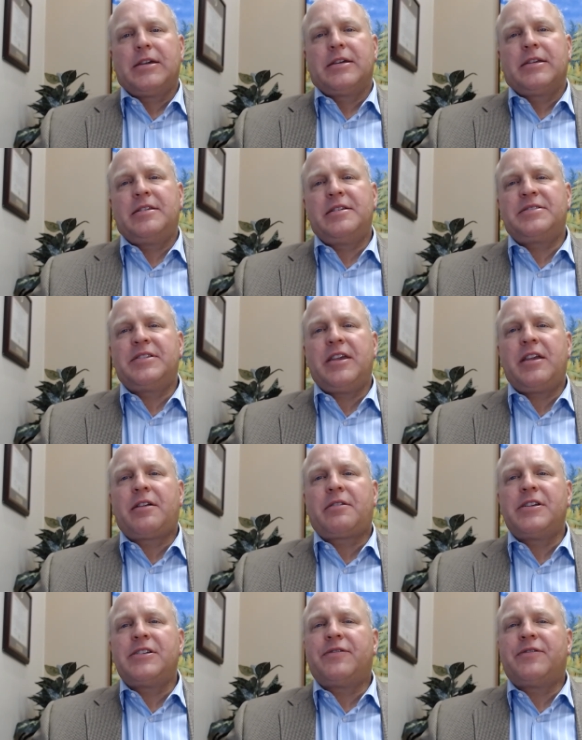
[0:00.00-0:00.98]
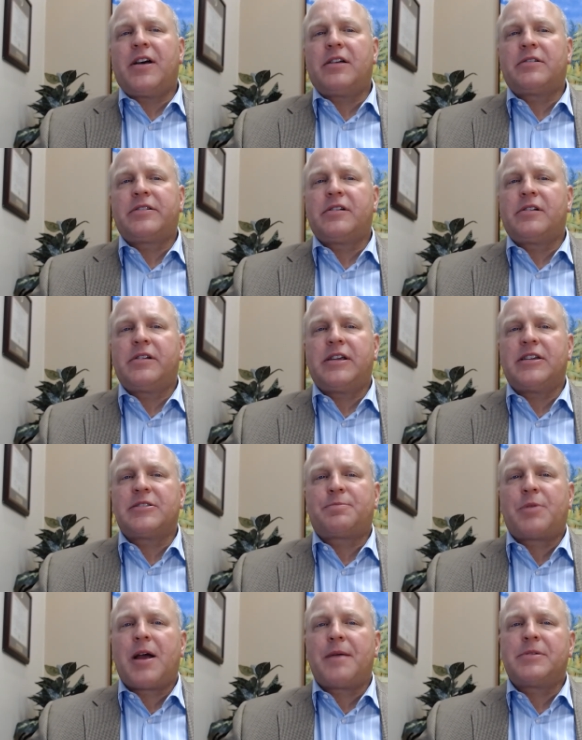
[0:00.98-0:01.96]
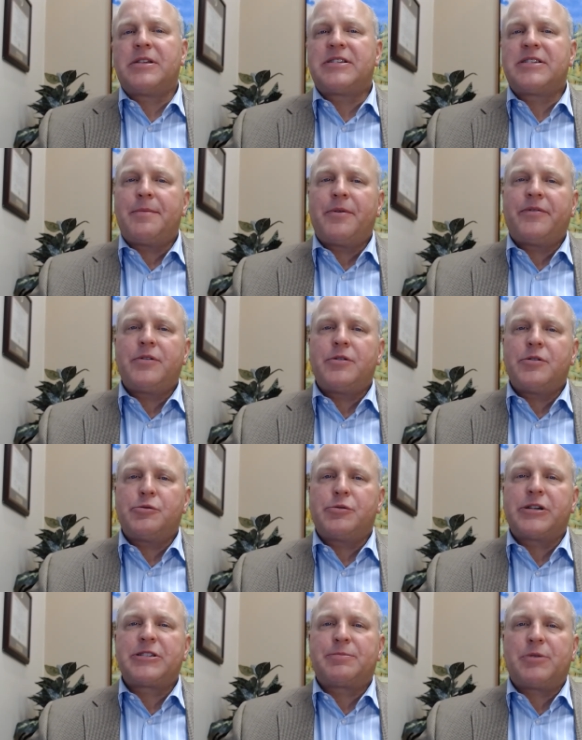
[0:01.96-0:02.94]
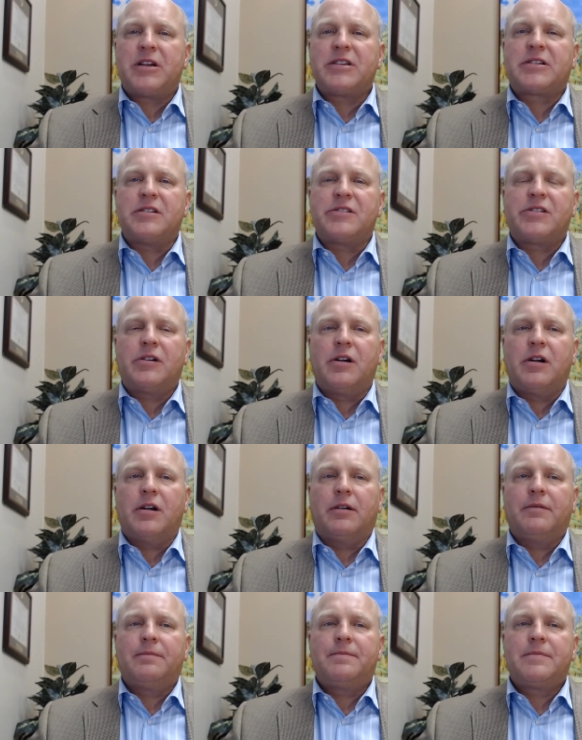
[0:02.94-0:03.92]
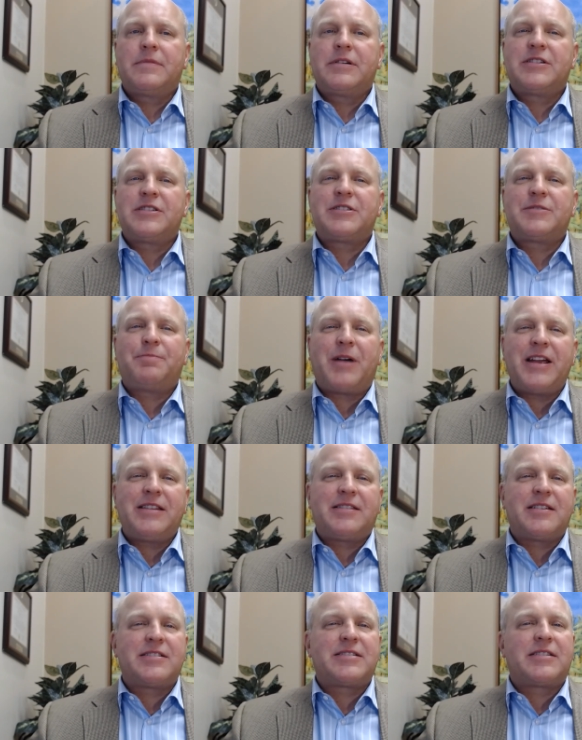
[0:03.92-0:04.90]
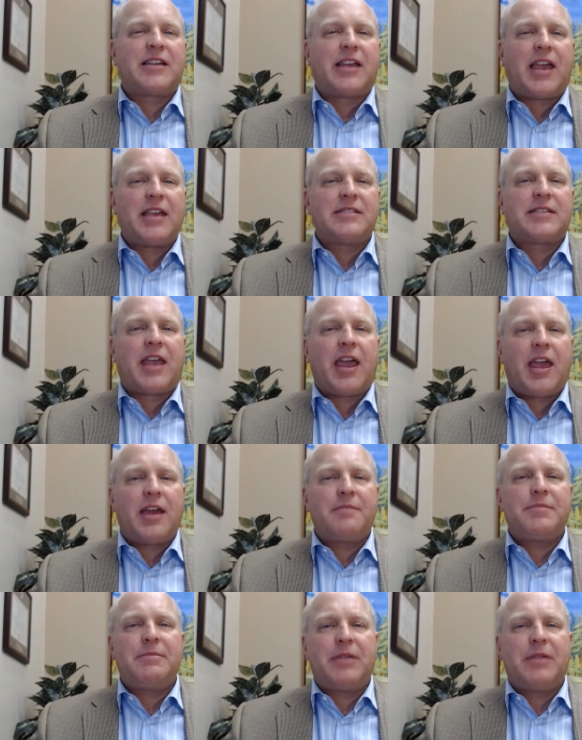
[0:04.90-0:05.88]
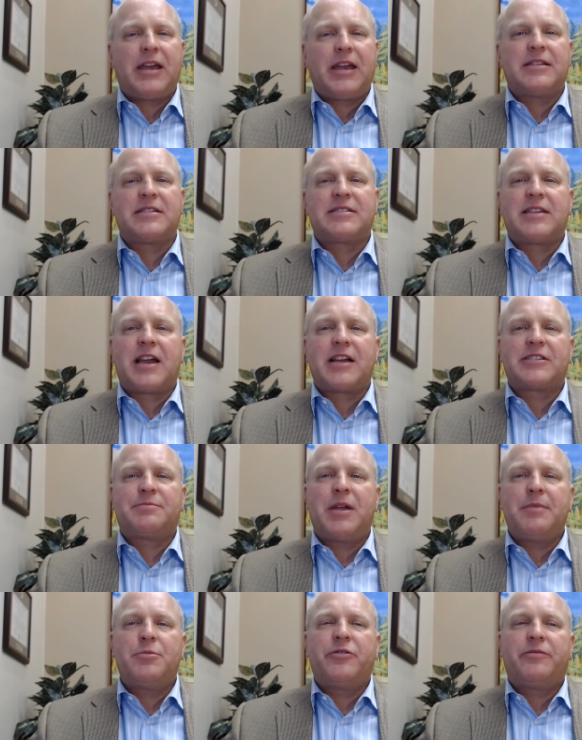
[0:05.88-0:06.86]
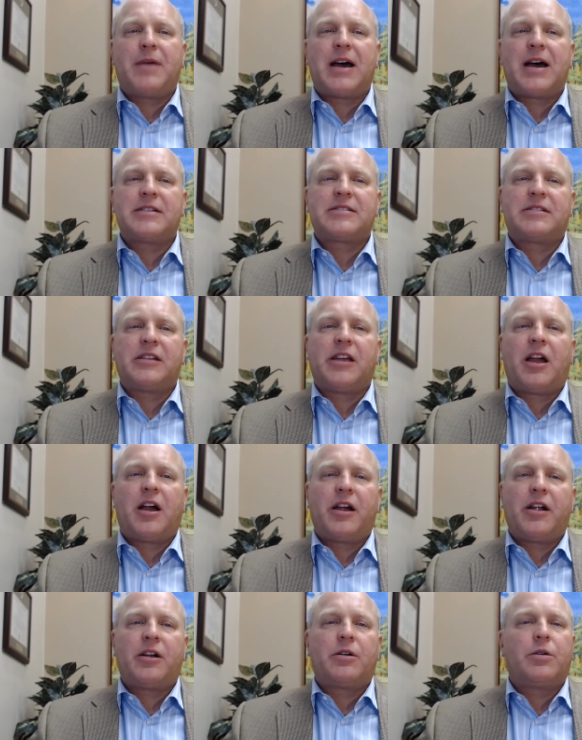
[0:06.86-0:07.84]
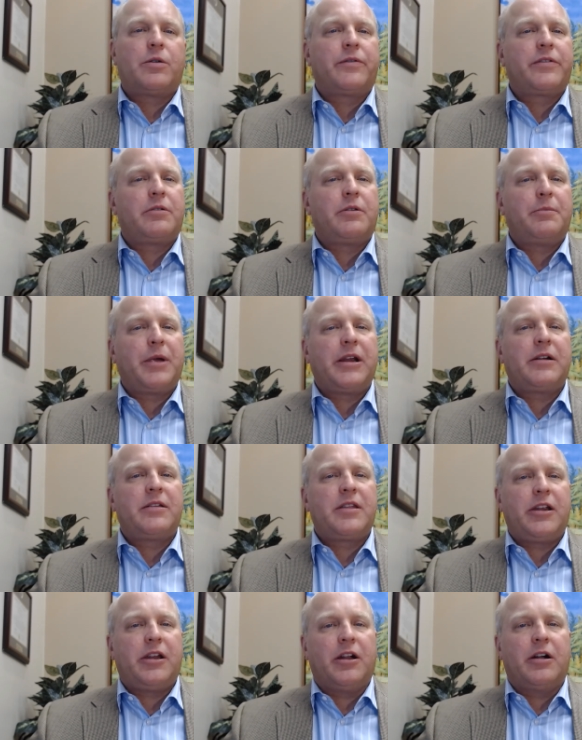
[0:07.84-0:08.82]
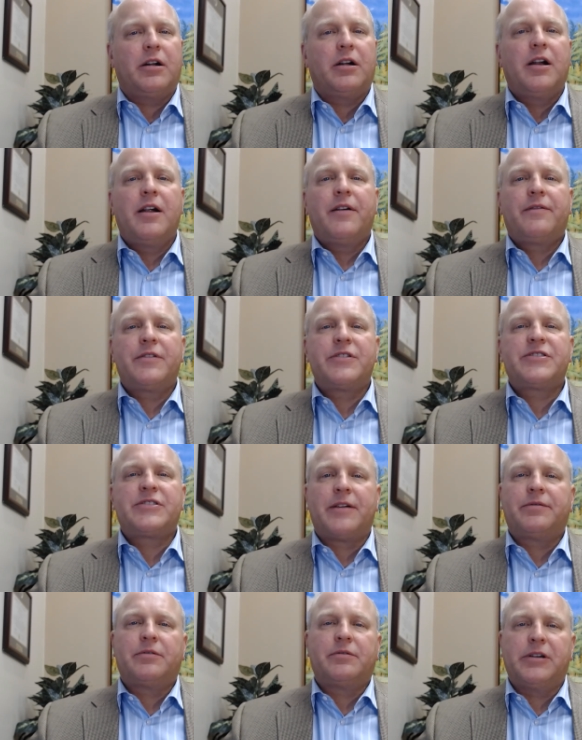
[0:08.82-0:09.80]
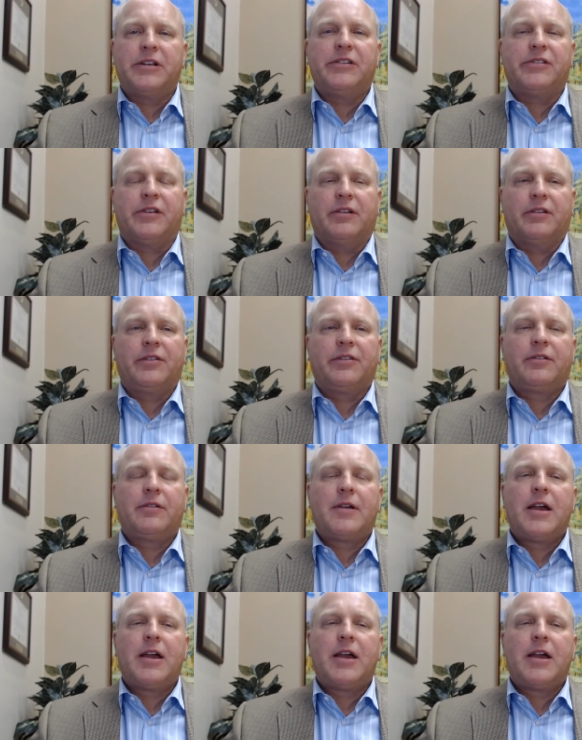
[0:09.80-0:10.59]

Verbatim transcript: This increased volatility has prompted some of you to express concern. Despite this, the case can be made that stocks may move modestly higher over the remainder of the year for several reasons.